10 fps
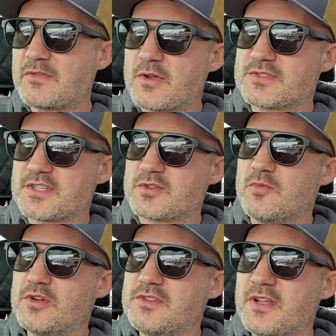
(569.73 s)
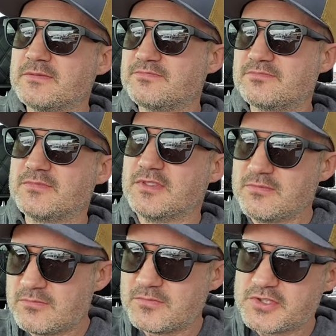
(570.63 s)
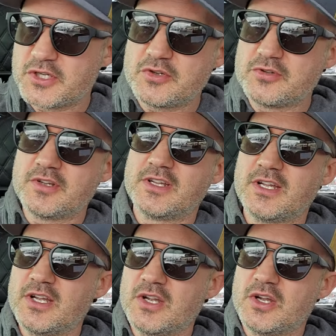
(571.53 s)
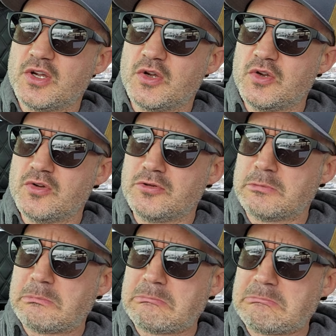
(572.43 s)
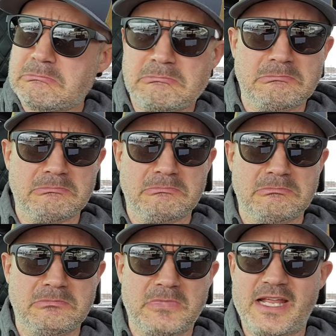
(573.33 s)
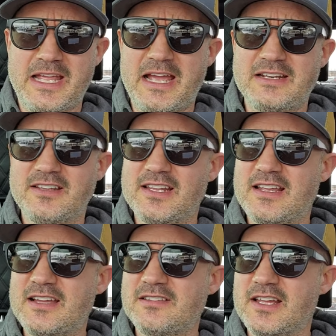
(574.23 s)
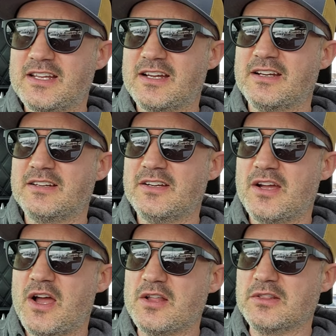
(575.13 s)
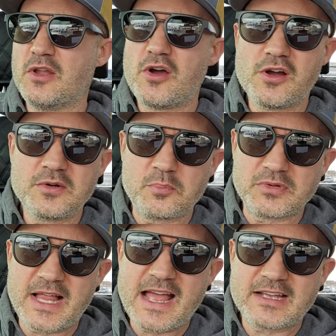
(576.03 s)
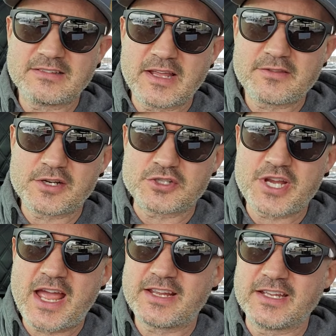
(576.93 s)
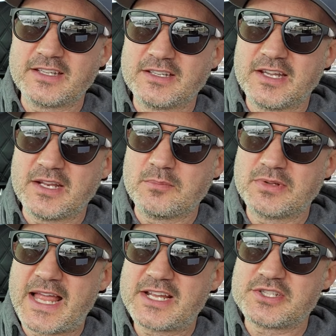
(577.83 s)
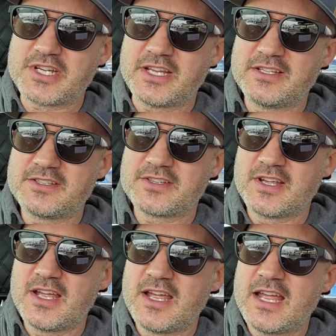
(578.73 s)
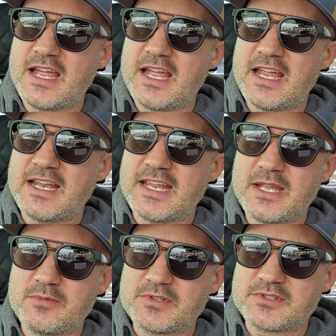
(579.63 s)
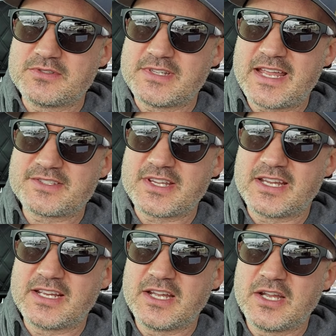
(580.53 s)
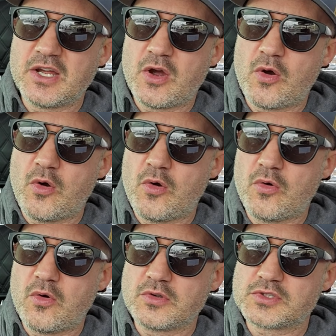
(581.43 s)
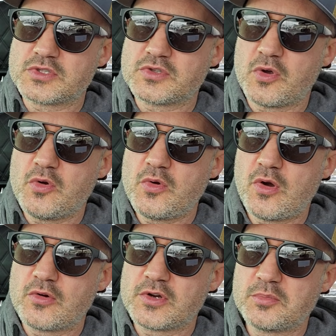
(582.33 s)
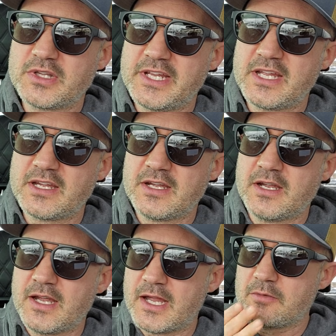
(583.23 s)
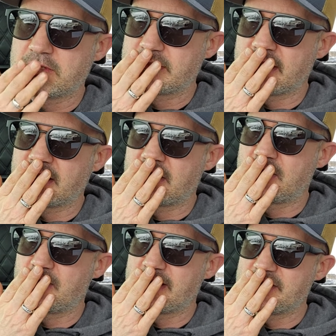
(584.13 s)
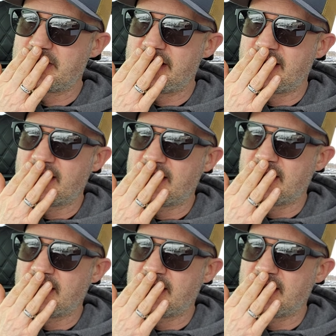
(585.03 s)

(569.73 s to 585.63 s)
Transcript: There was this one dude who he had like on like a a long black leather jacket and black jeans, and he was dancing so horribly. It was like cringy